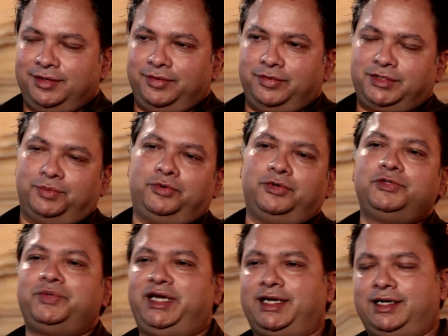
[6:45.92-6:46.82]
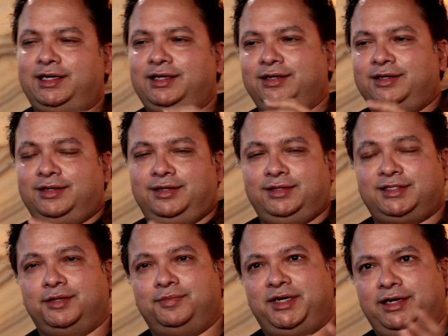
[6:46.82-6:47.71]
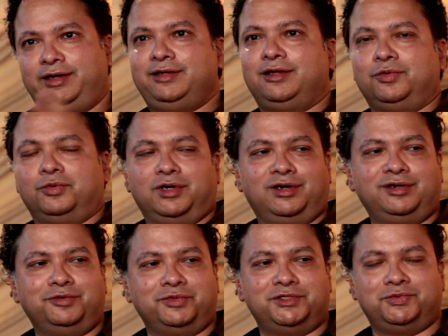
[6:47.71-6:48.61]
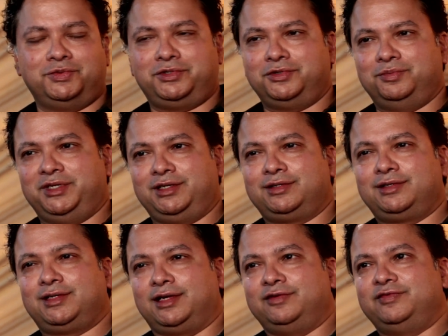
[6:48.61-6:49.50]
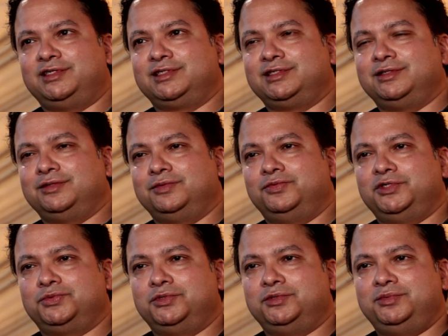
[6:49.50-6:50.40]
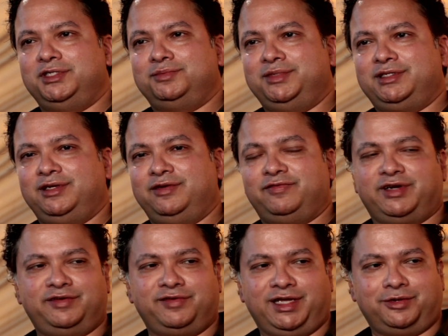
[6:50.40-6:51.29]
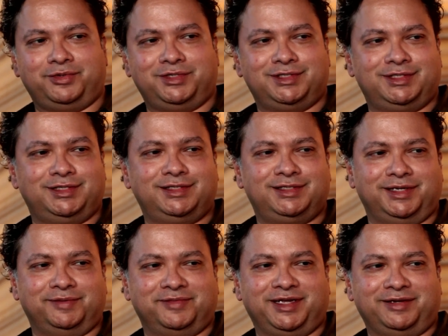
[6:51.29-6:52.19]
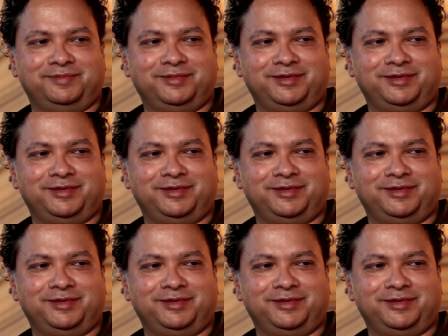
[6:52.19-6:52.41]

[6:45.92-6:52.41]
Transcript: suppose we had some ideal world in which we could make television which would be speaking 5 languages at the same time,